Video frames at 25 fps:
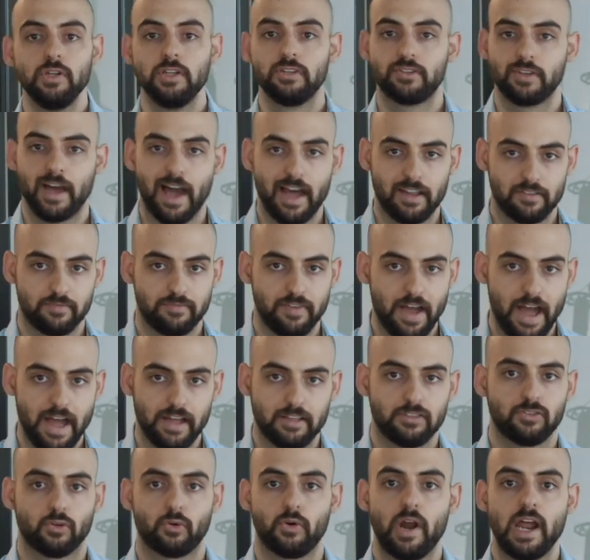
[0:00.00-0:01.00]
you need to add V
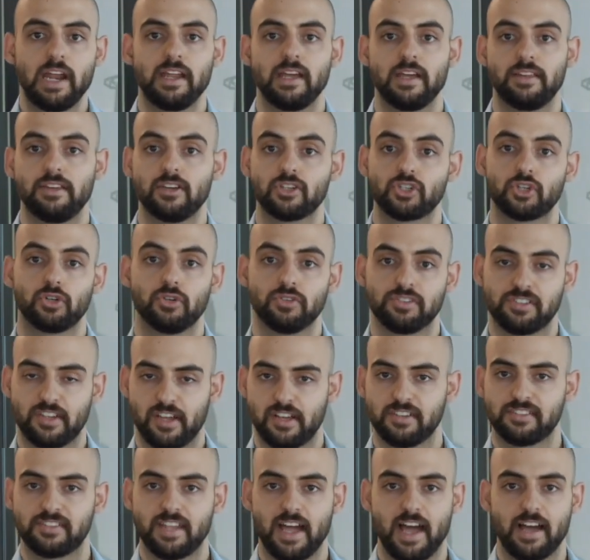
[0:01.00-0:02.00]
A T or any additional
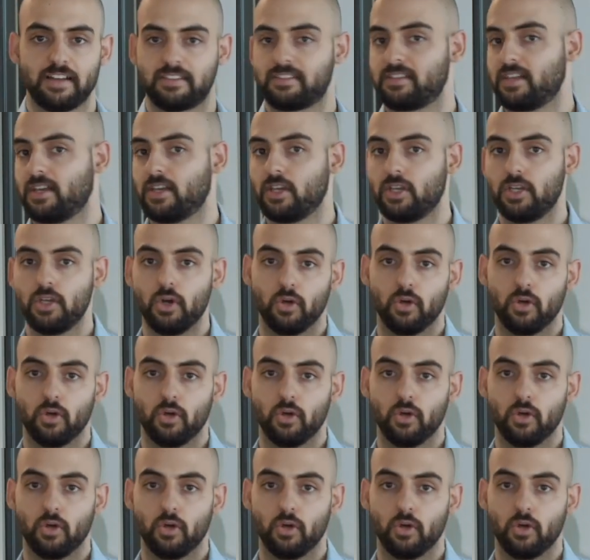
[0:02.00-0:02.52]
sales tax,